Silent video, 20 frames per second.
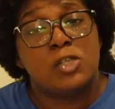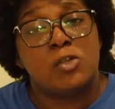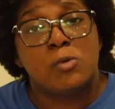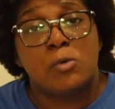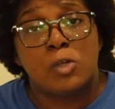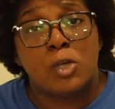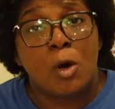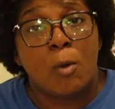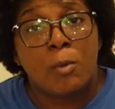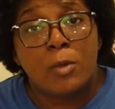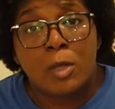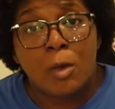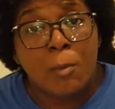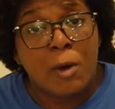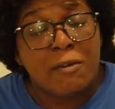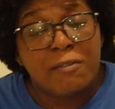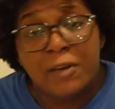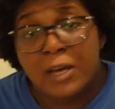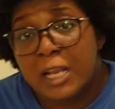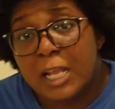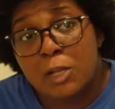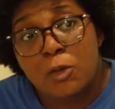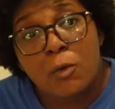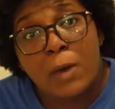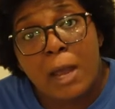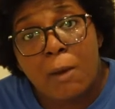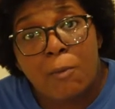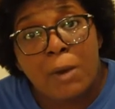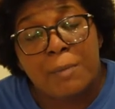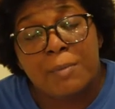You, yo, your motherfucker, that you
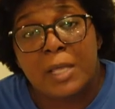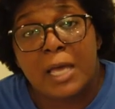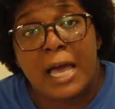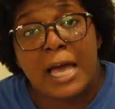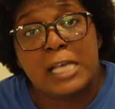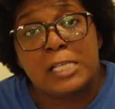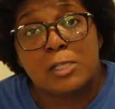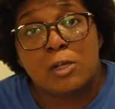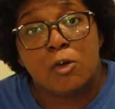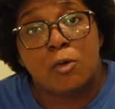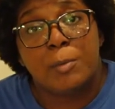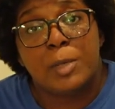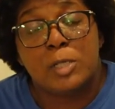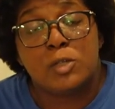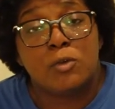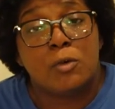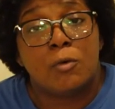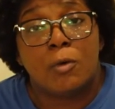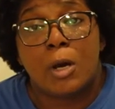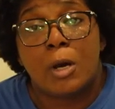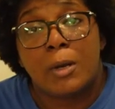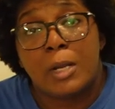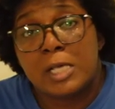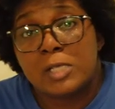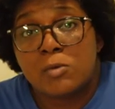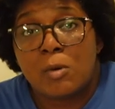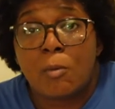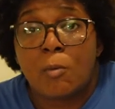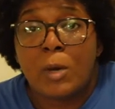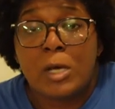got raped in high school, bitch. You a grown
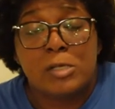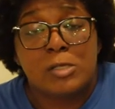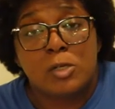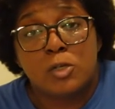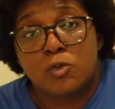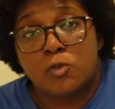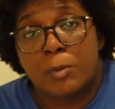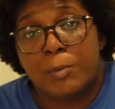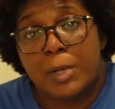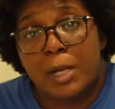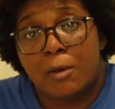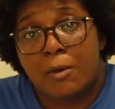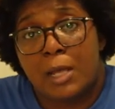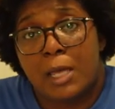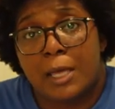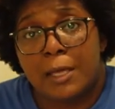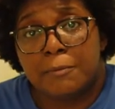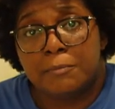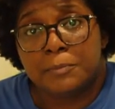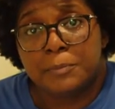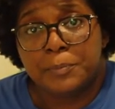ass woman. Why you still tripping on that?